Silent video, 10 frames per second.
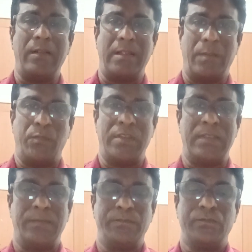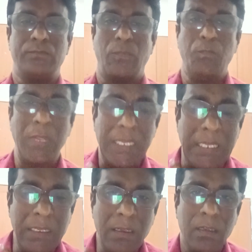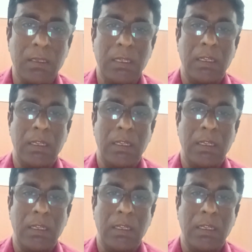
receipts, meaning